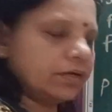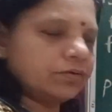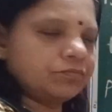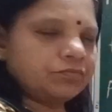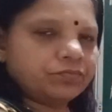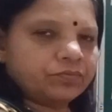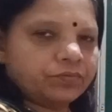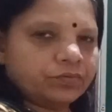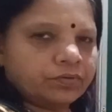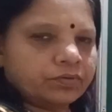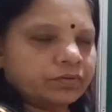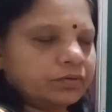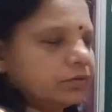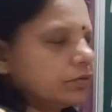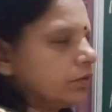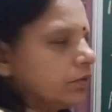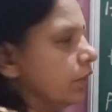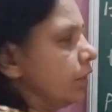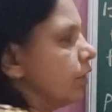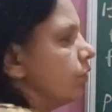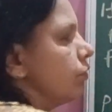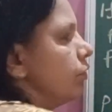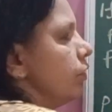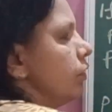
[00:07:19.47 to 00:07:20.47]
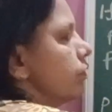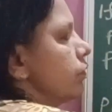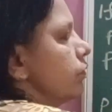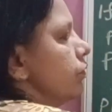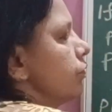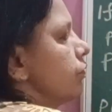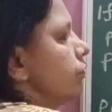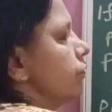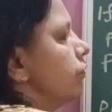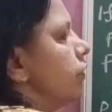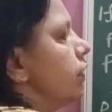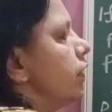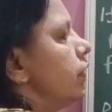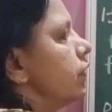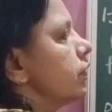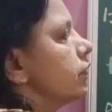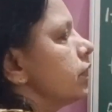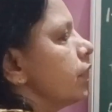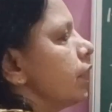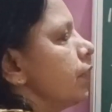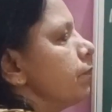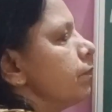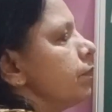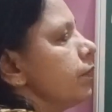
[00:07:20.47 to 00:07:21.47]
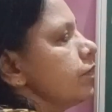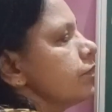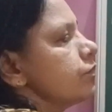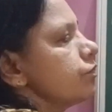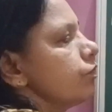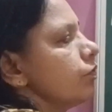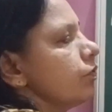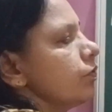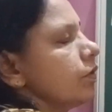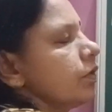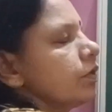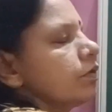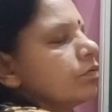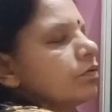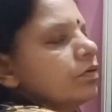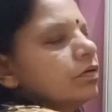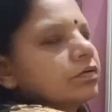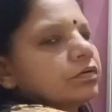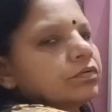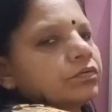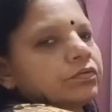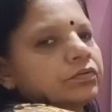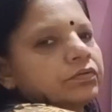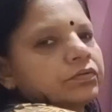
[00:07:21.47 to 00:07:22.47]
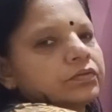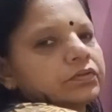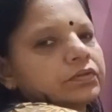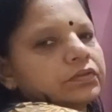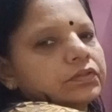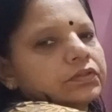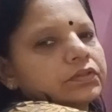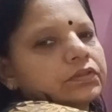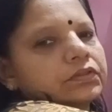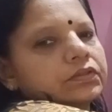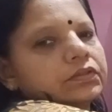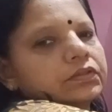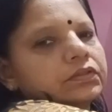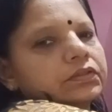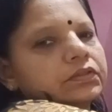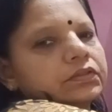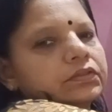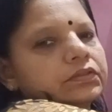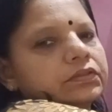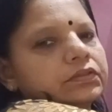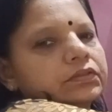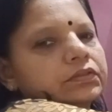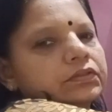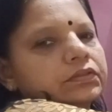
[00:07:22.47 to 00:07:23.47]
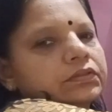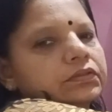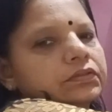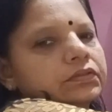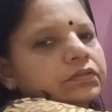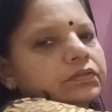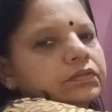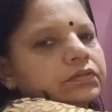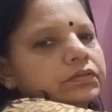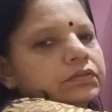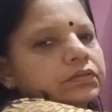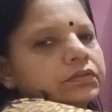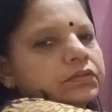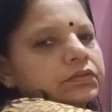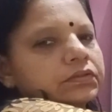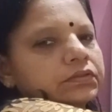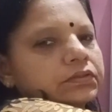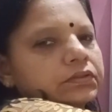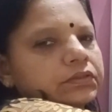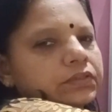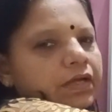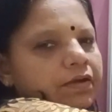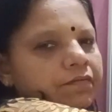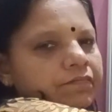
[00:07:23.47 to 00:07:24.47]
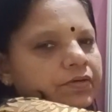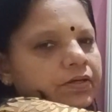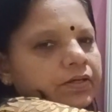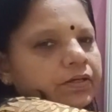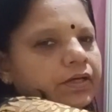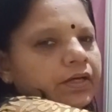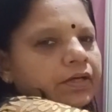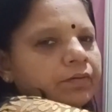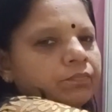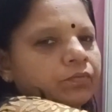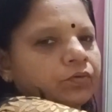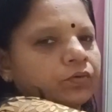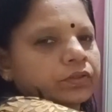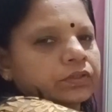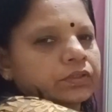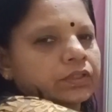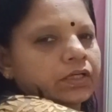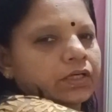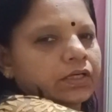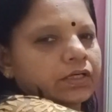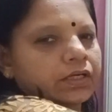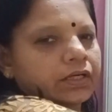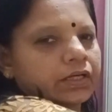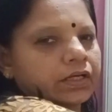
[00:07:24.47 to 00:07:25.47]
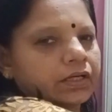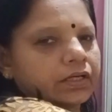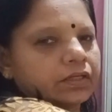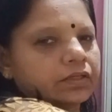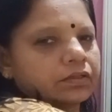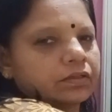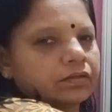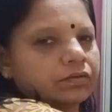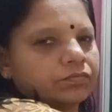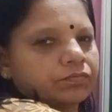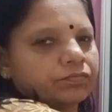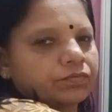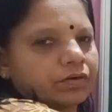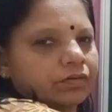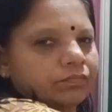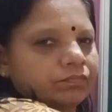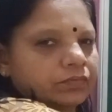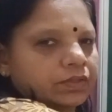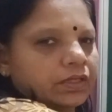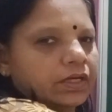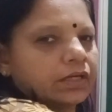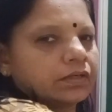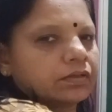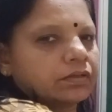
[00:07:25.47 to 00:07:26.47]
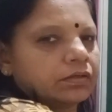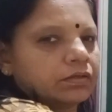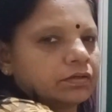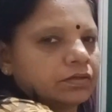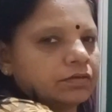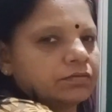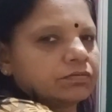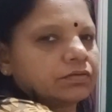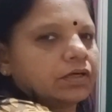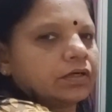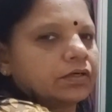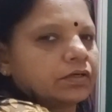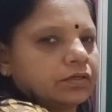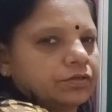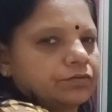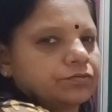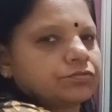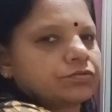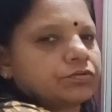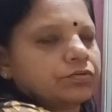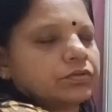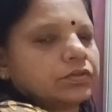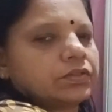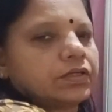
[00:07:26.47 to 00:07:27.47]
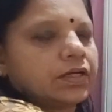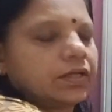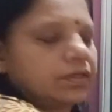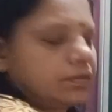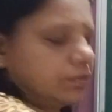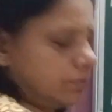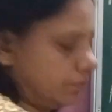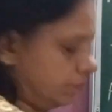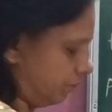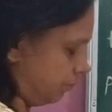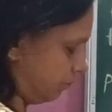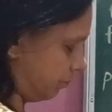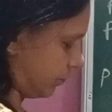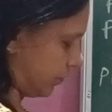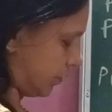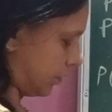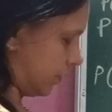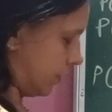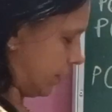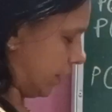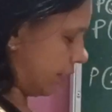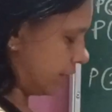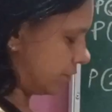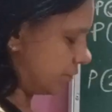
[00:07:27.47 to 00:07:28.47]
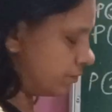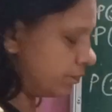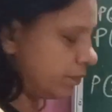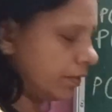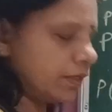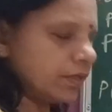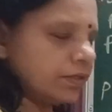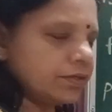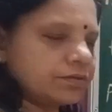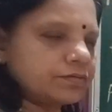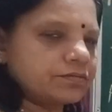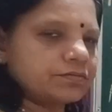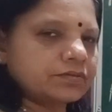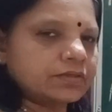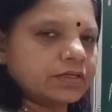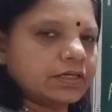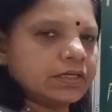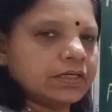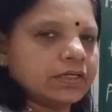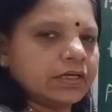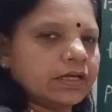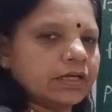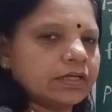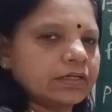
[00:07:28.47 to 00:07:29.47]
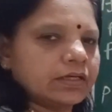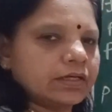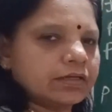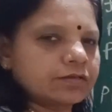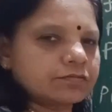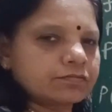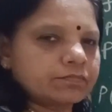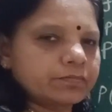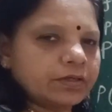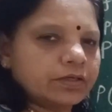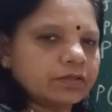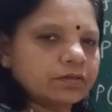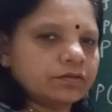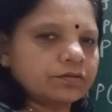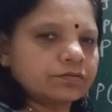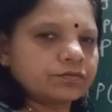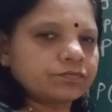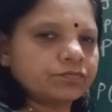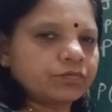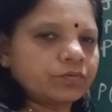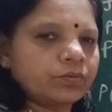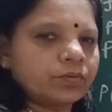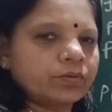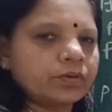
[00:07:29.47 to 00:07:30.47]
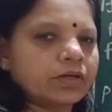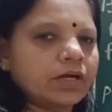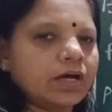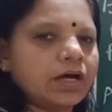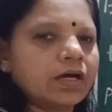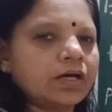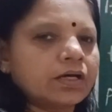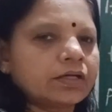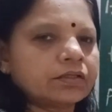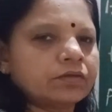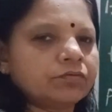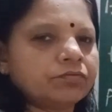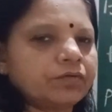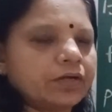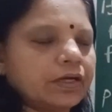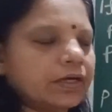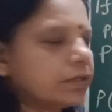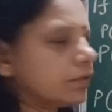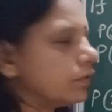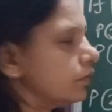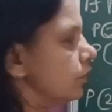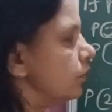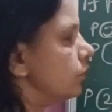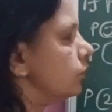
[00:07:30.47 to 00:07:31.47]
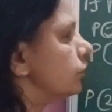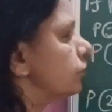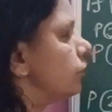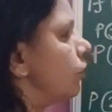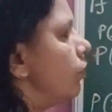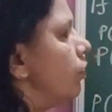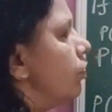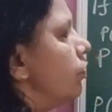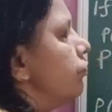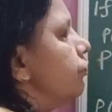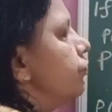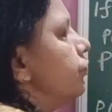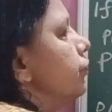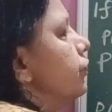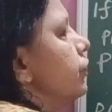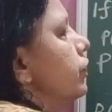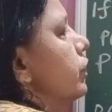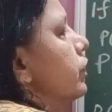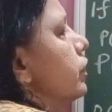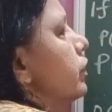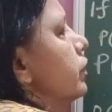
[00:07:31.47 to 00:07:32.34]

and 4 equal to 12, 3 plus 4 equal to 7, and both are negative. From that it is understood that x minus 3 and x minus 4 are the factors of